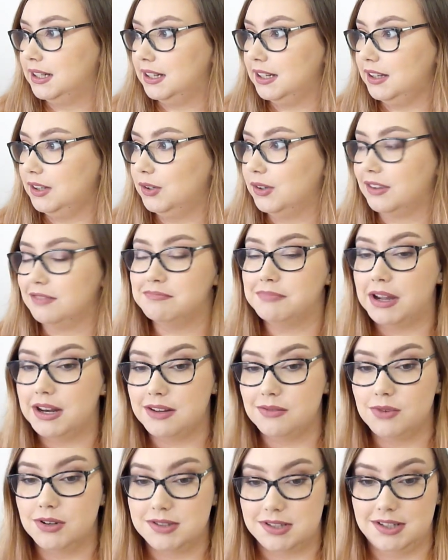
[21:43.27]
Look, if
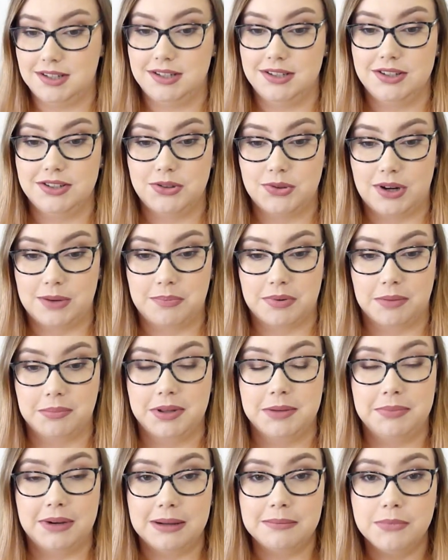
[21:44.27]
money wasn't an issue, I'd
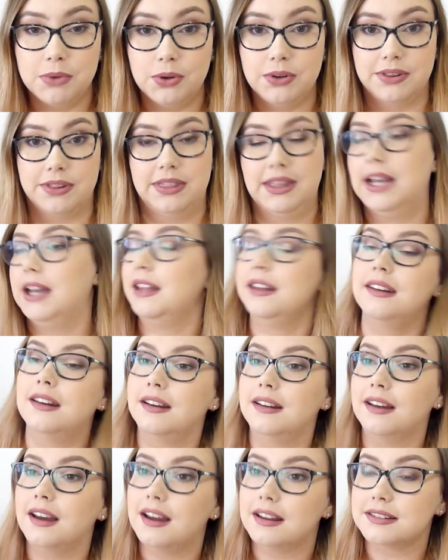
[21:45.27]
probably buy more than that.
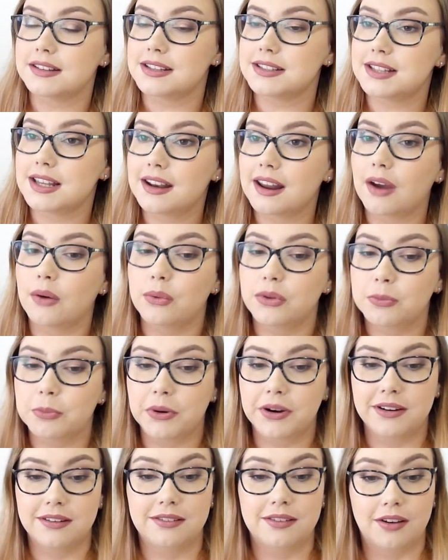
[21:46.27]
As I said, I was
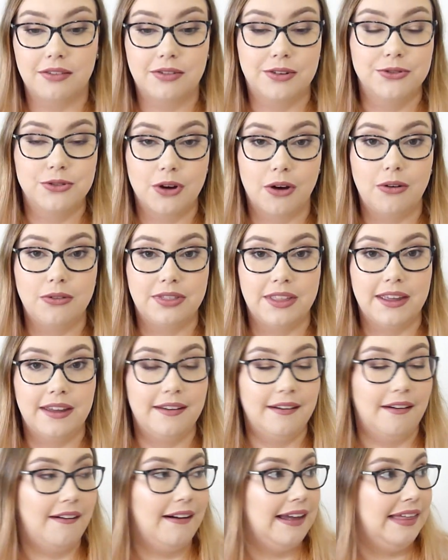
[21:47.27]
pretty self-controlled
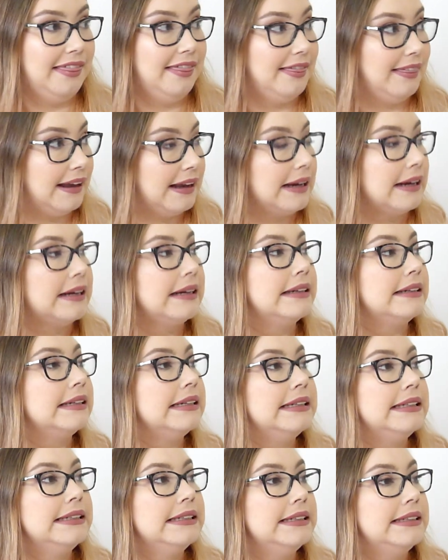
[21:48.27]
there, I think.
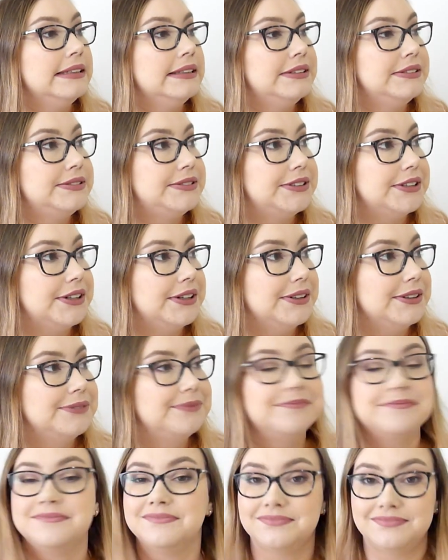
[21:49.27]
So,
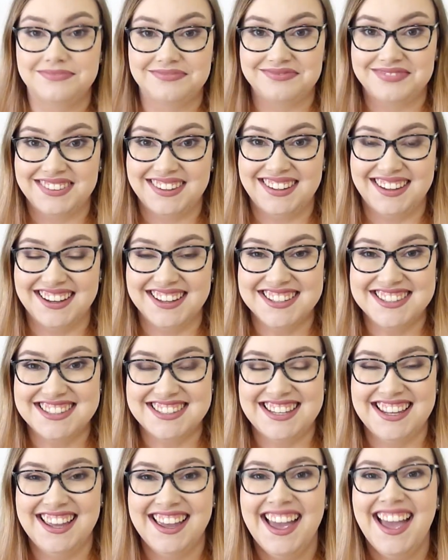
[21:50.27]

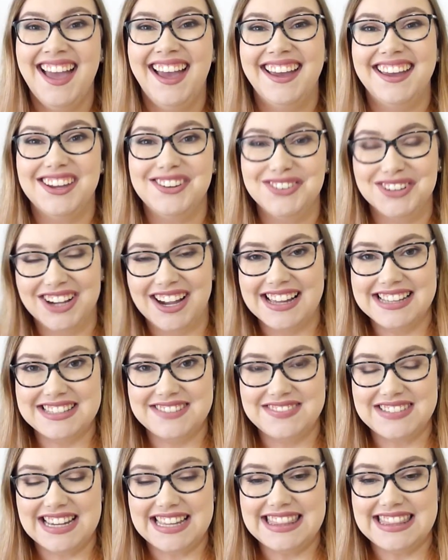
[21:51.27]
yes. If you guys
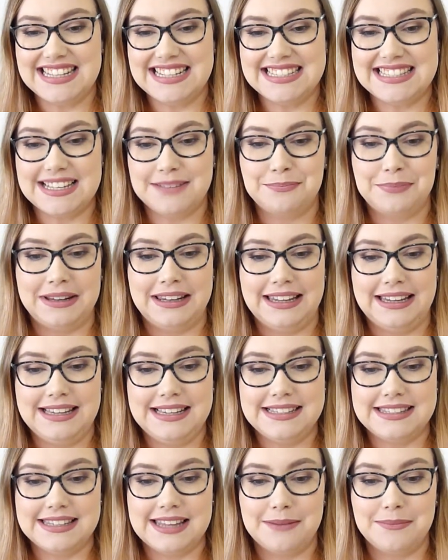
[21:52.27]
have done this,
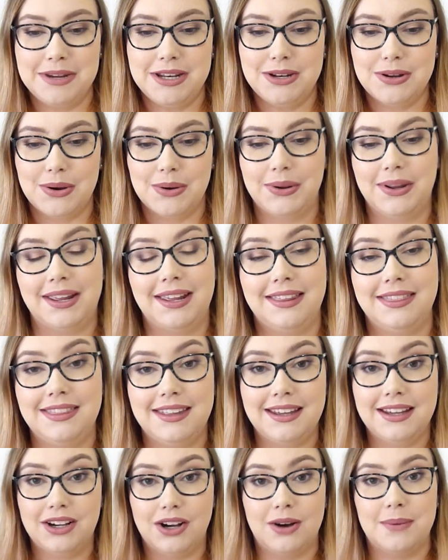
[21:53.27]
please let me know in
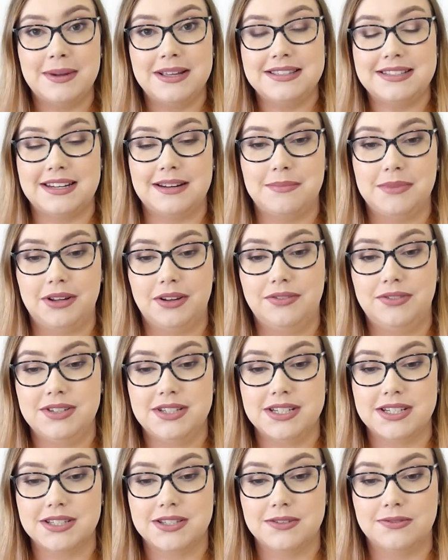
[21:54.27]
the comments down below if you
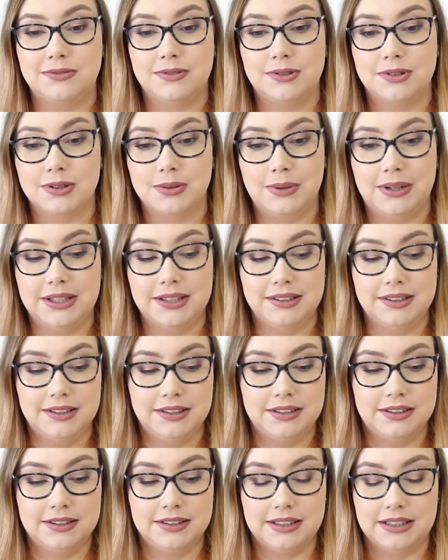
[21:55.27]
did a Sephora one.
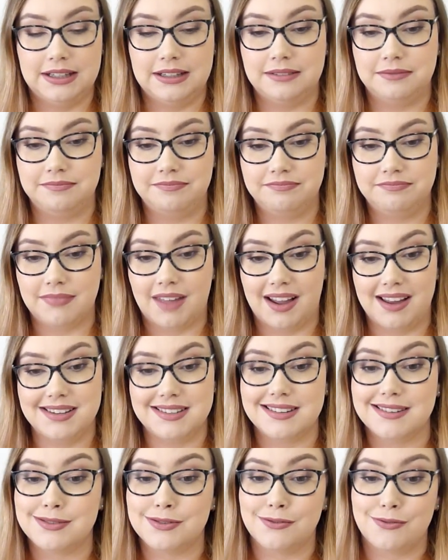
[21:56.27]
I
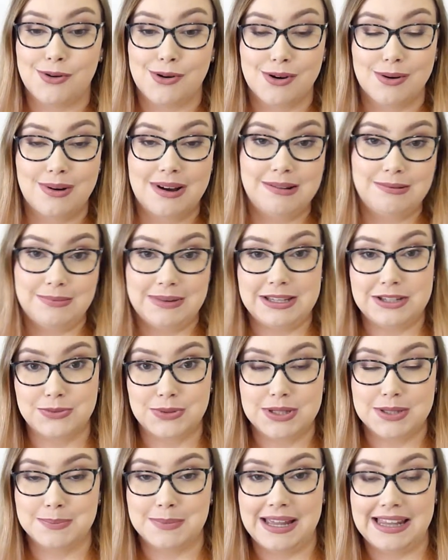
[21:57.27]
did a Sephora one, which
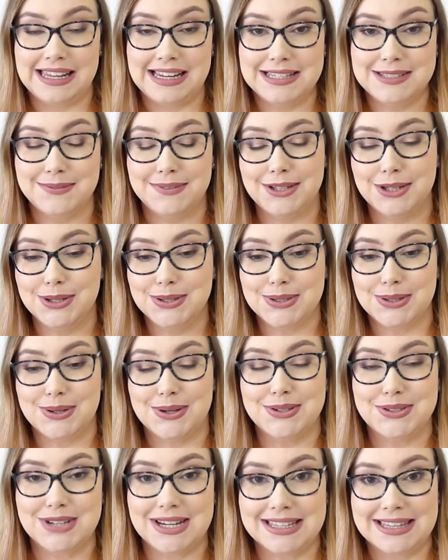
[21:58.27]
was my last video, so
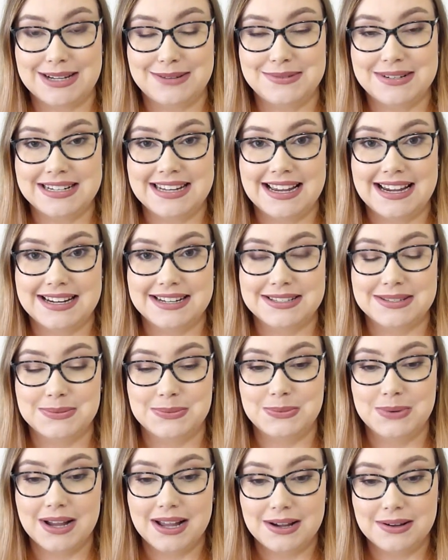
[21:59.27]
go check that one out as
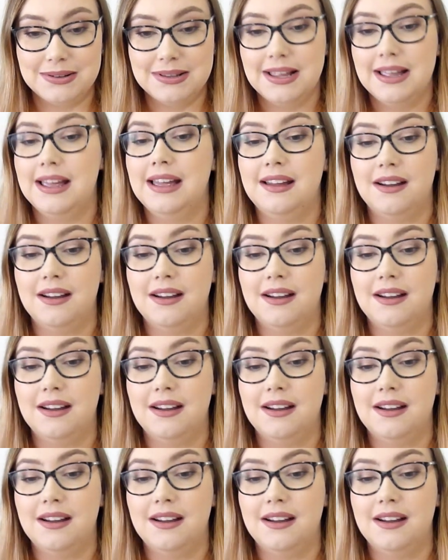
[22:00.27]
well.